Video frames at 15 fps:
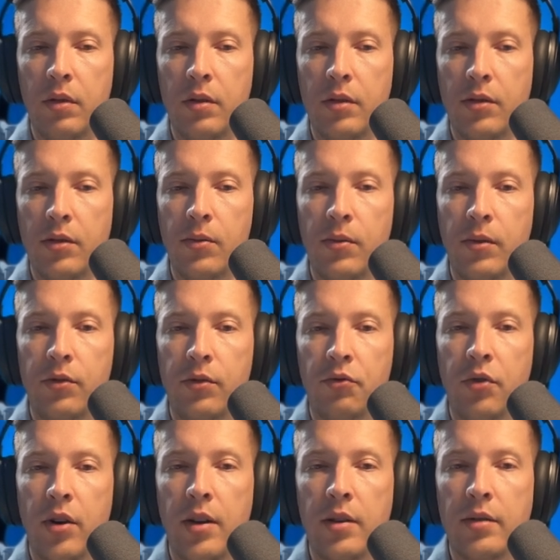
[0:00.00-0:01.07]
So it
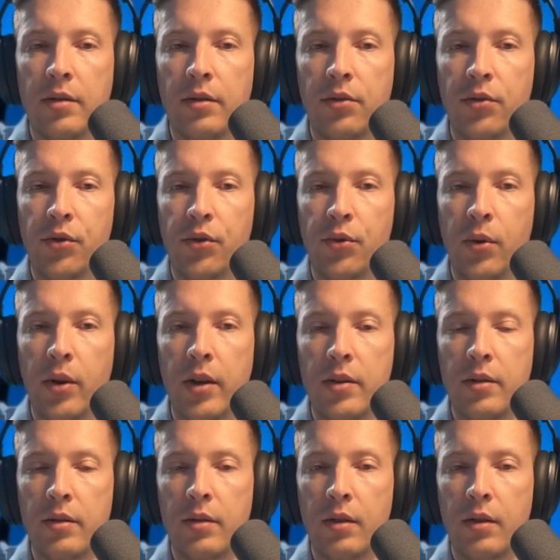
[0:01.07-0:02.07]
tries to guess,